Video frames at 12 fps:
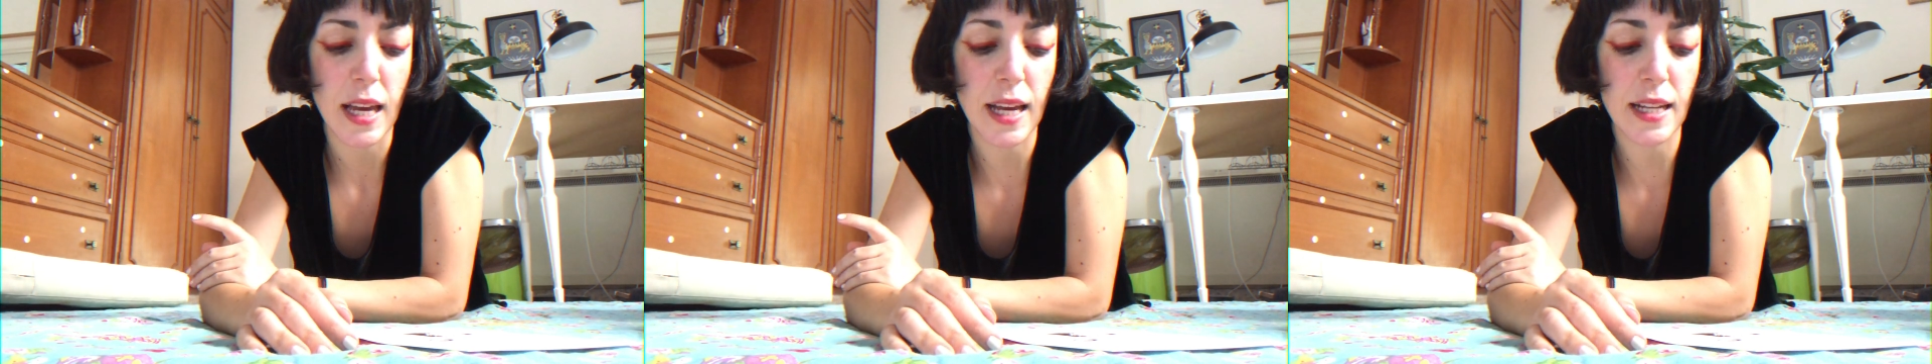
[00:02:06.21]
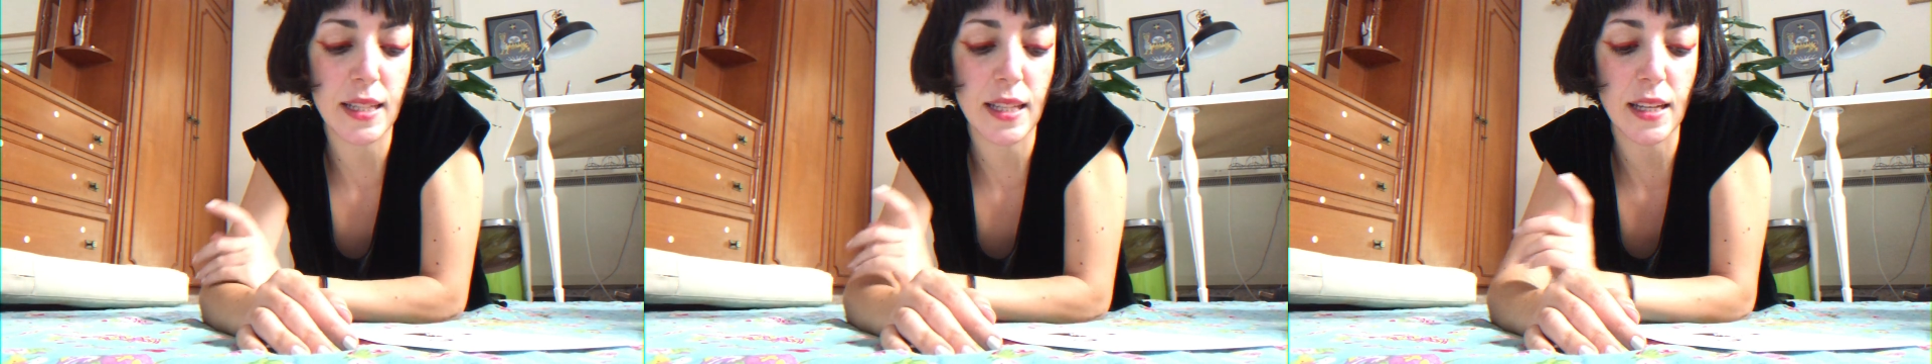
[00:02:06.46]

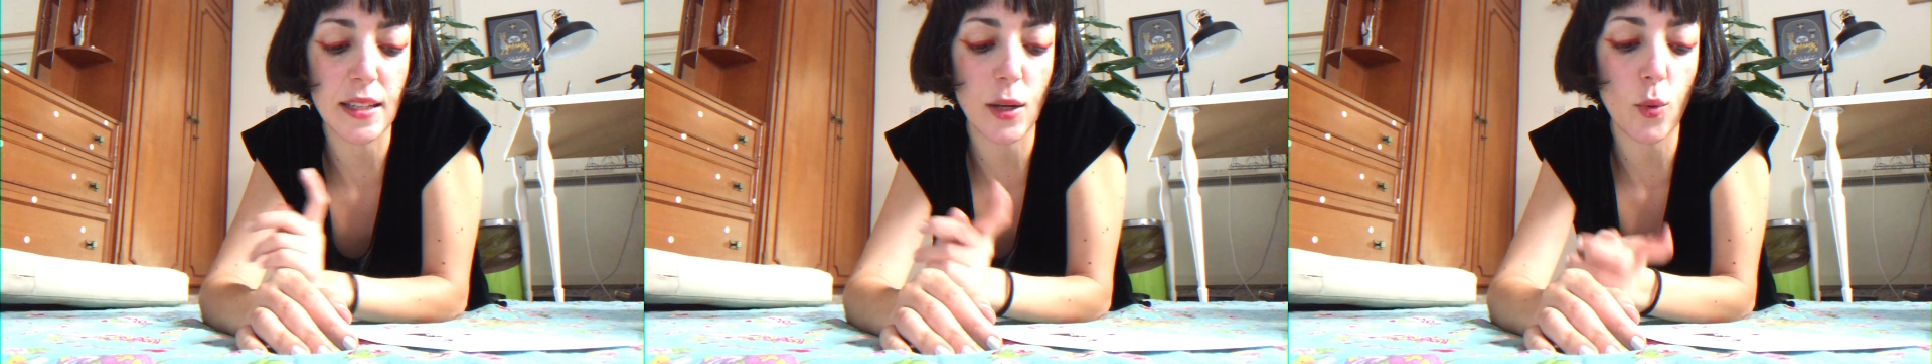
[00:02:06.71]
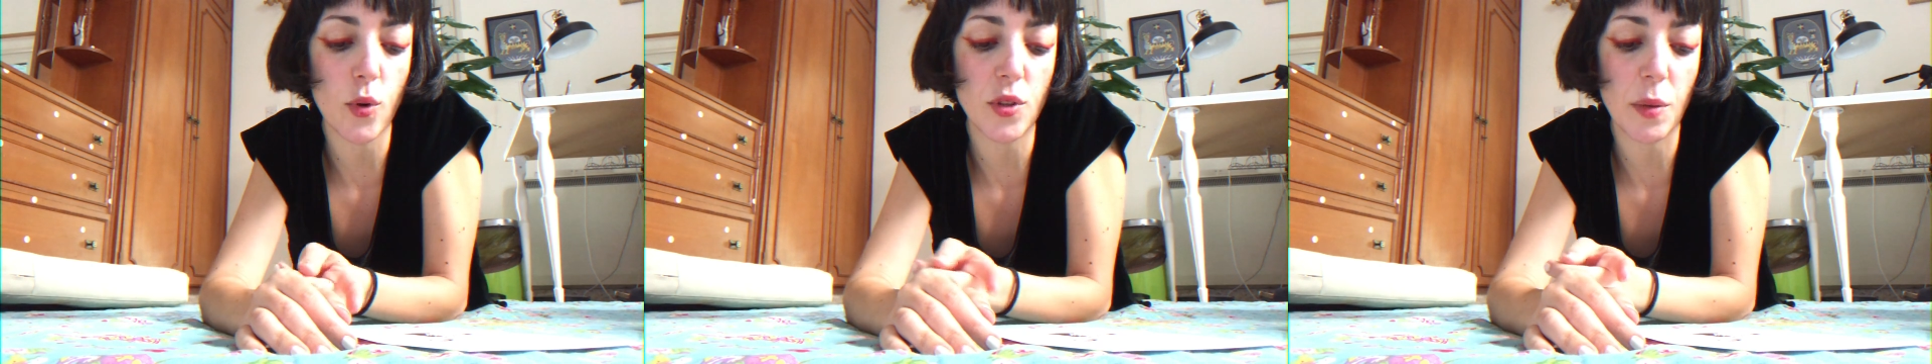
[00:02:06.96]
And the
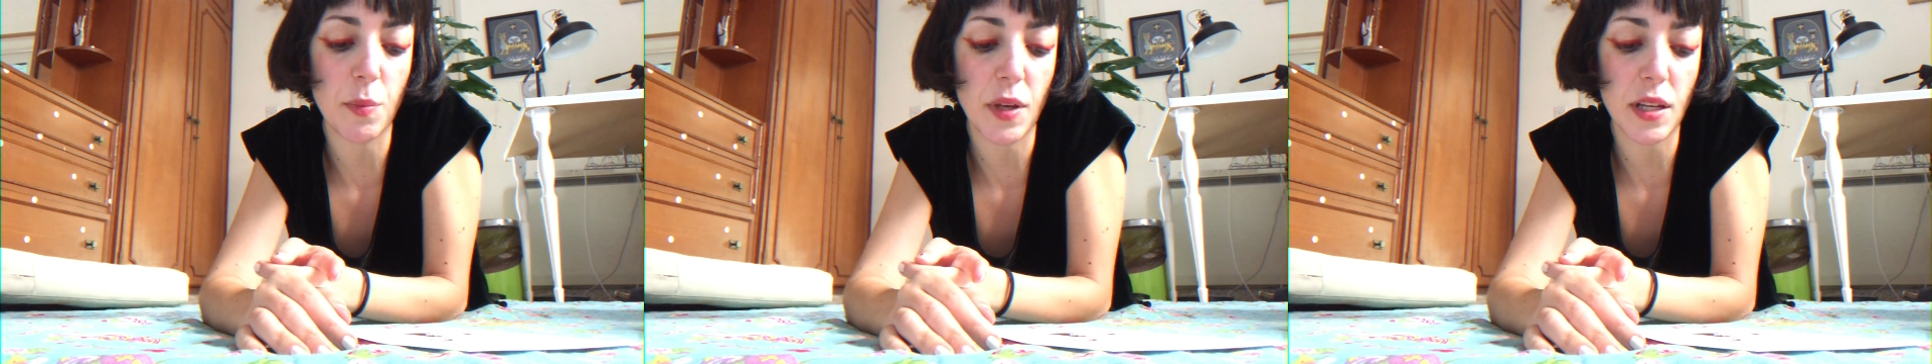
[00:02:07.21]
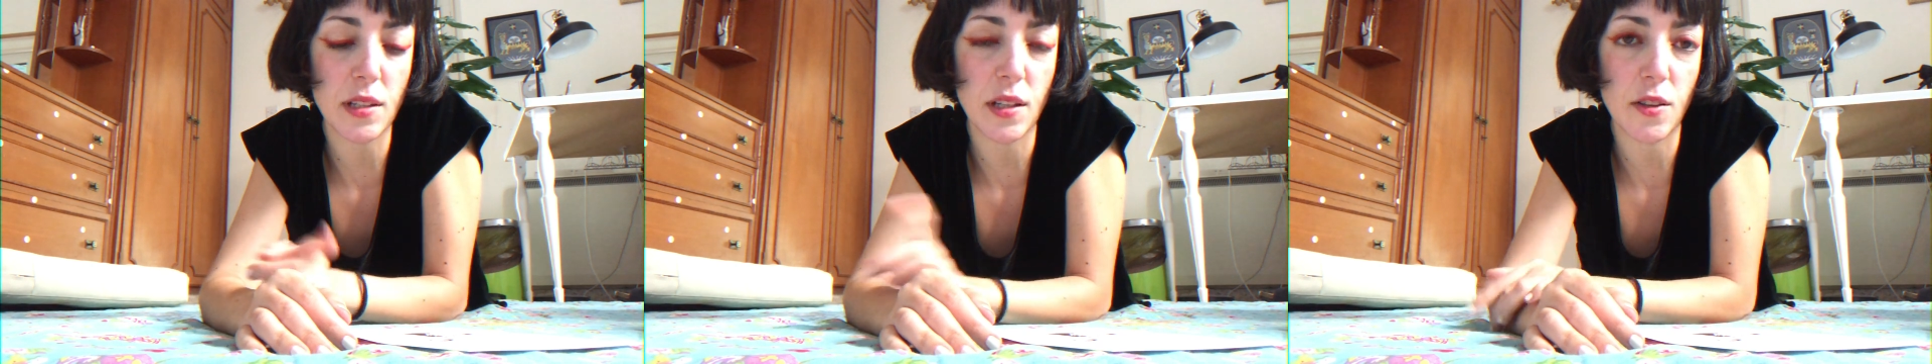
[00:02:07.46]
quote I
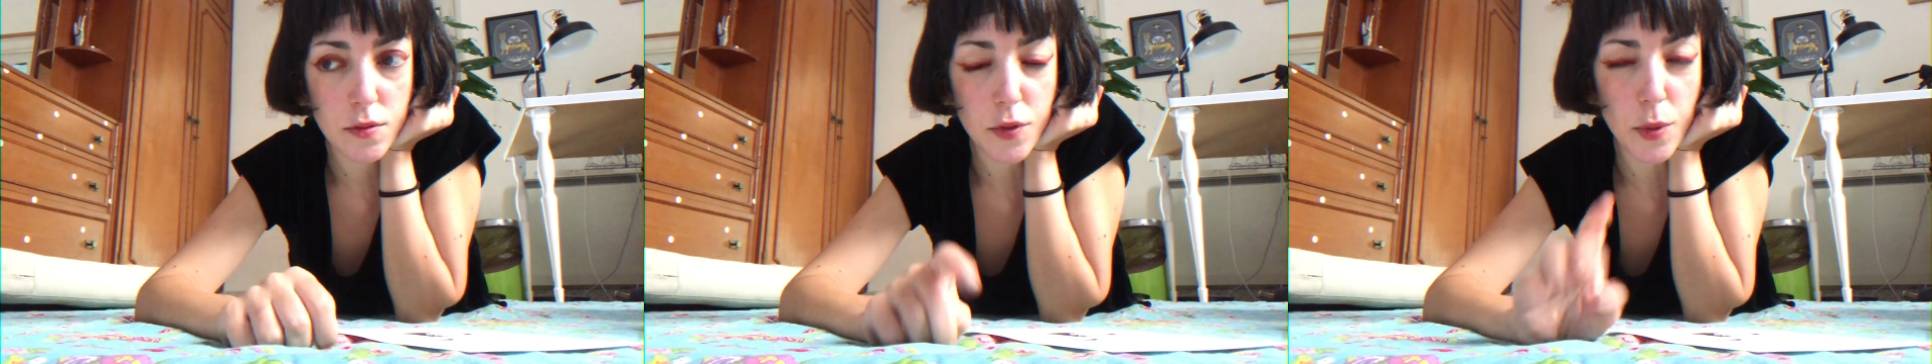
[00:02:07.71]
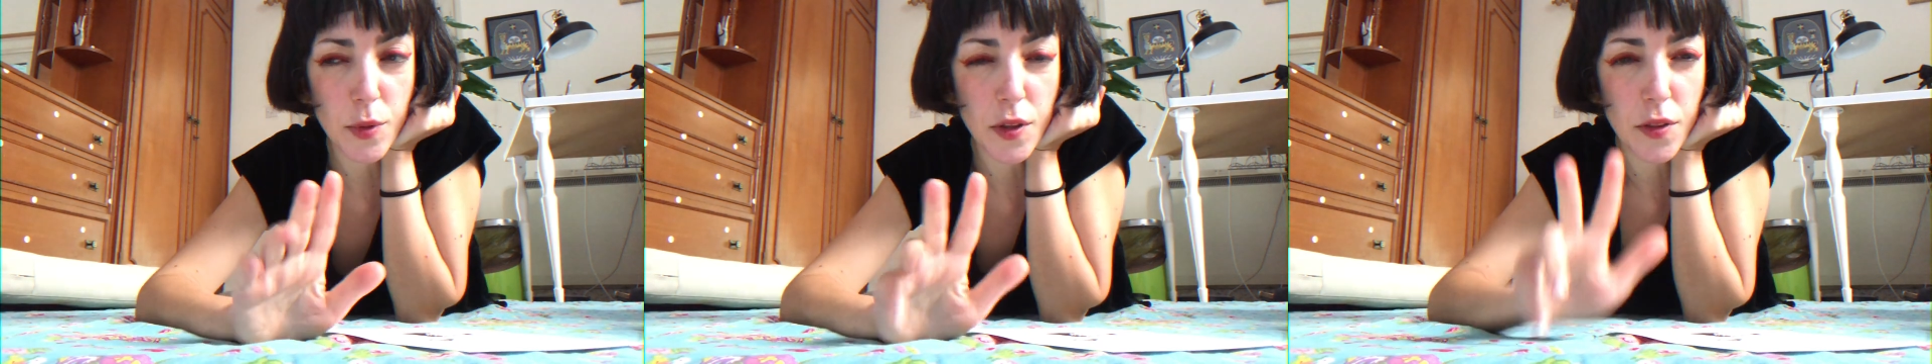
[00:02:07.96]
picked is
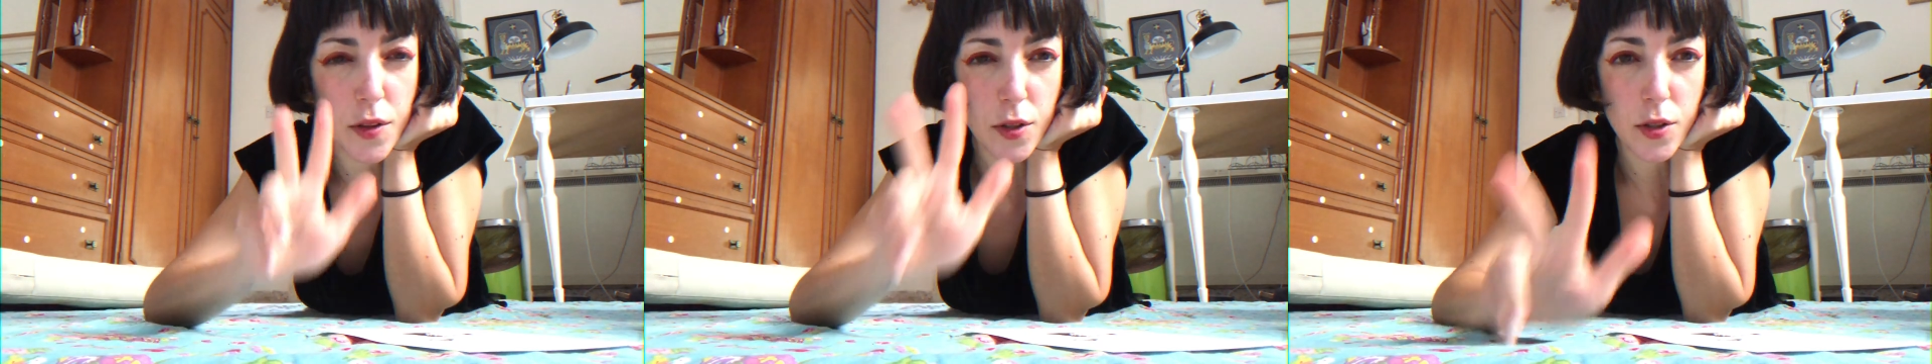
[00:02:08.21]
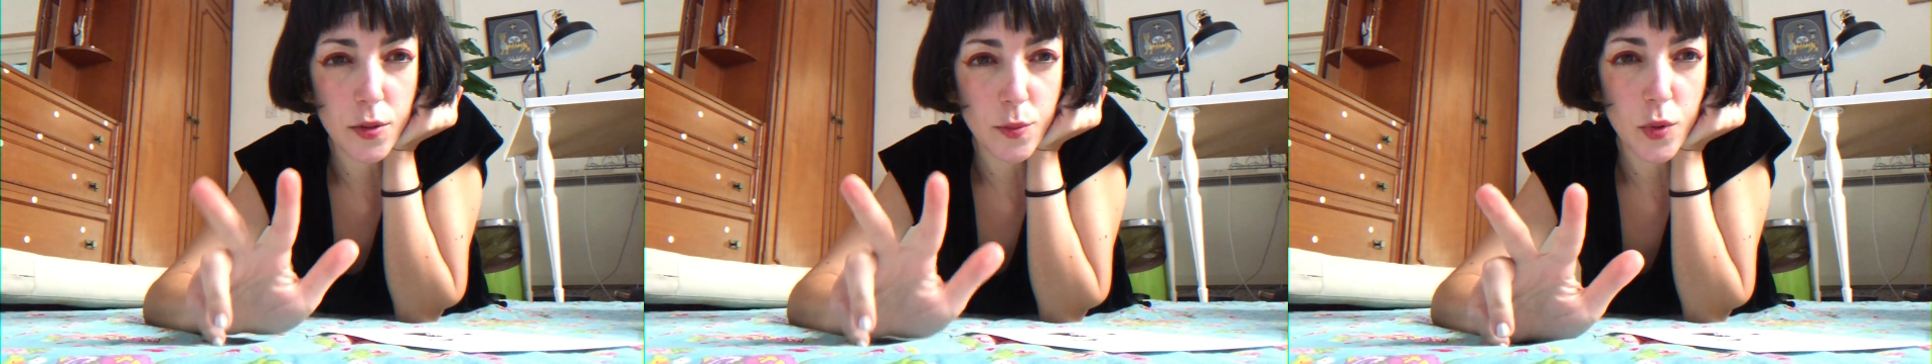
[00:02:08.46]
from the
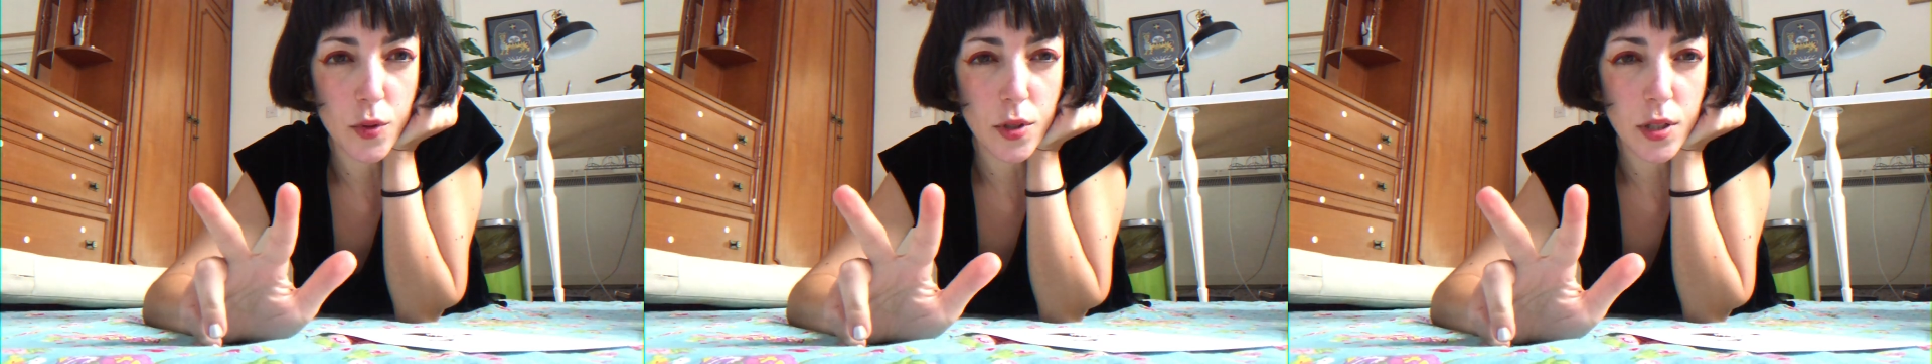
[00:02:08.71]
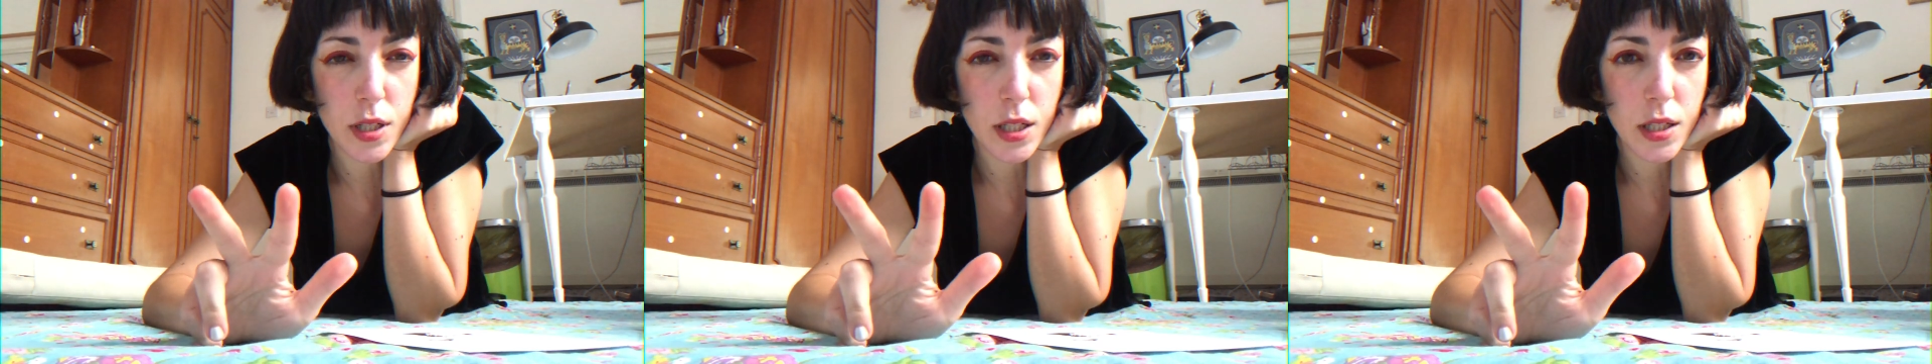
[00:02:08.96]
third
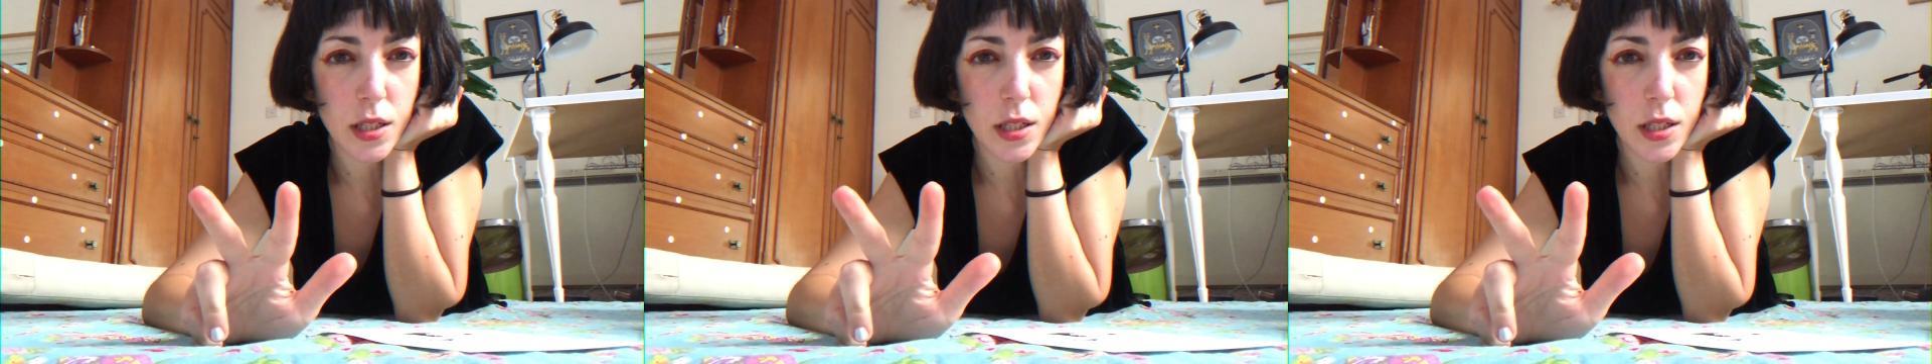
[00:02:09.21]
book.